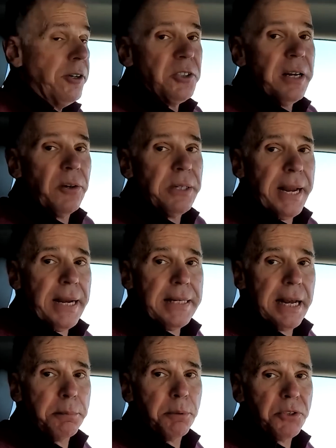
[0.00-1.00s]
car is now at
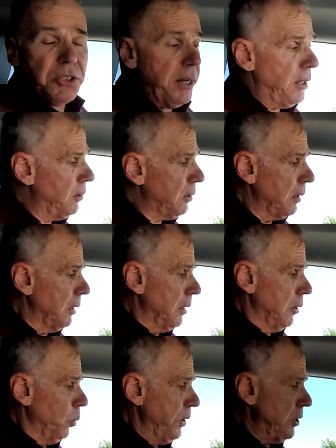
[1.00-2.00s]
88%,
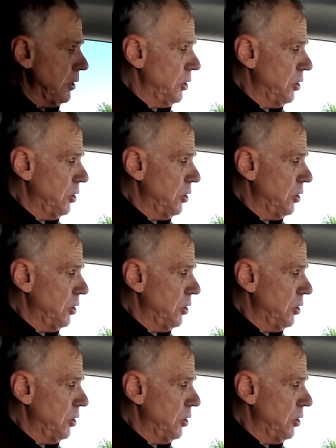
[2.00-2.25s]
which